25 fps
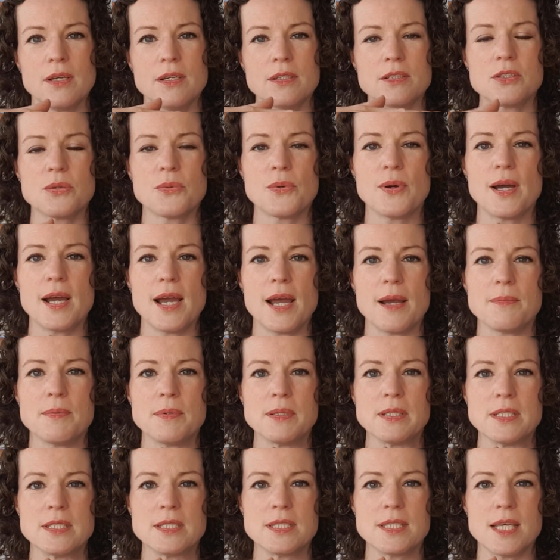So what
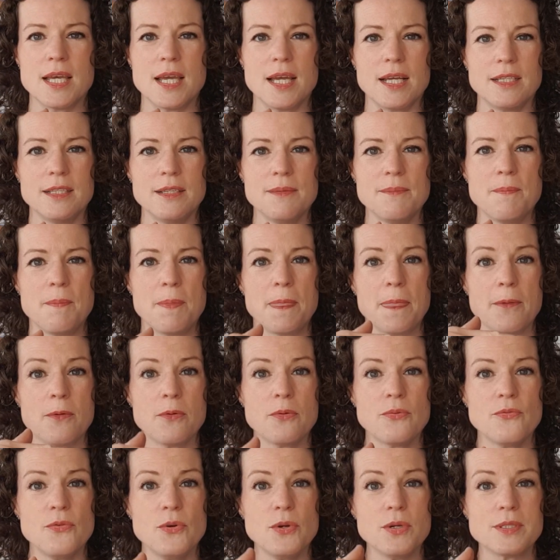happens then? Your
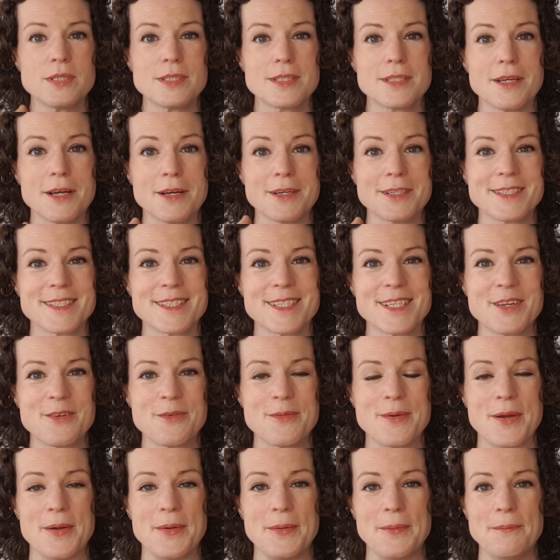foot starts to
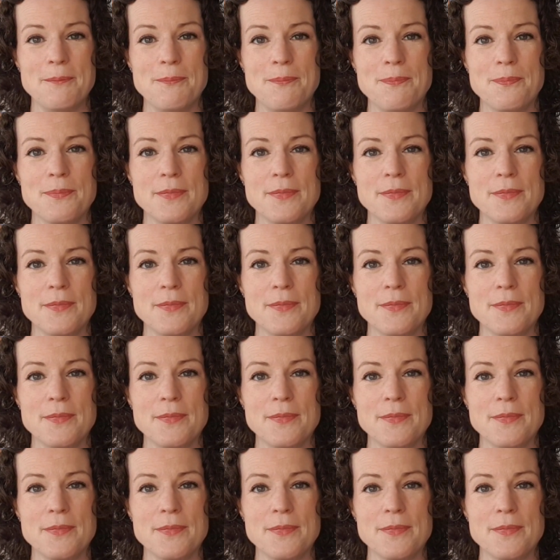grow.